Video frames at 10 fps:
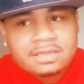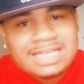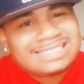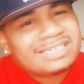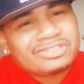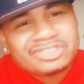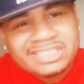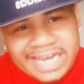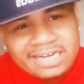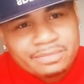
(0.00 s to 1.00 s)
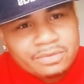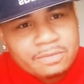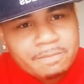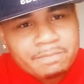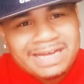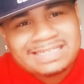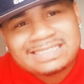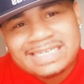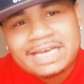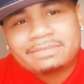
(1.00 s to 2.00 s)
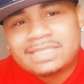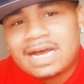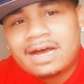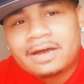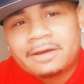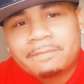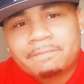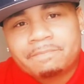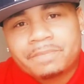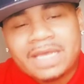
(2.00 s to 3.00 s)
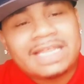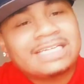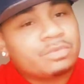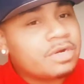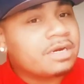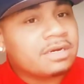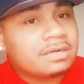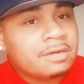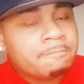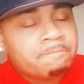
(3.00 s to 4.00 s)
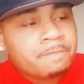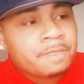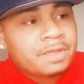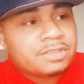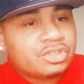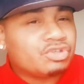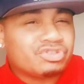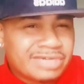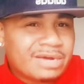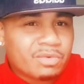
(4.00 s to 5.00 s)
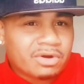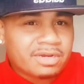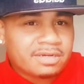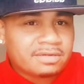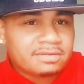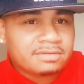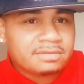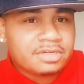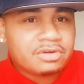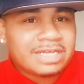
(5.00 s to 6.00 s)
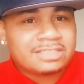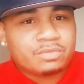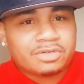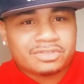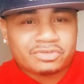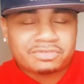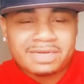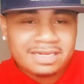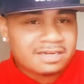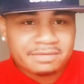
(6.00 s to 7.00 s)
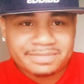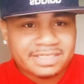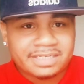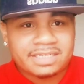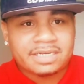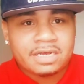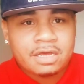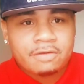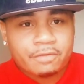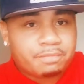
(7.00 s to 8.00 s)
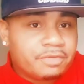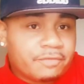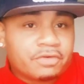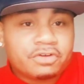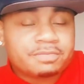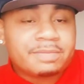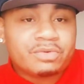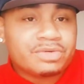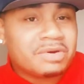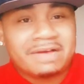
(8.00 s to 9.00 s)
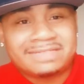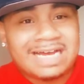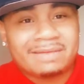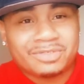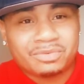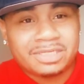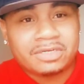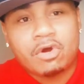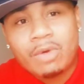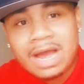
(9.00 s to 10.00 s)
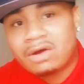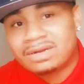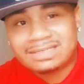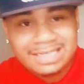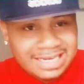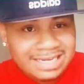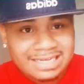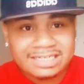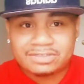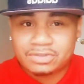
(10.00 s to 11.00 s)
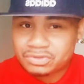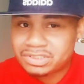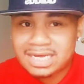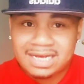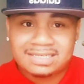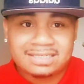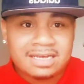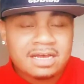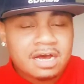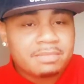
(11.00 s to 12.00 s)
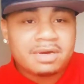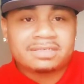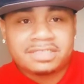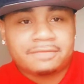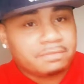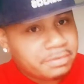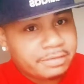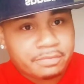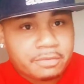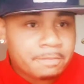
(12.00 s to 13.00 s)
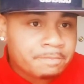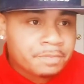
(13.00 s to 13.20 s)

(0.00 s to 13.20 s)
that's understandable, but at the same time, and that's where social networking, that's where social media comes in for those people who don't have time to really go out and kick it and socialize amongst different people.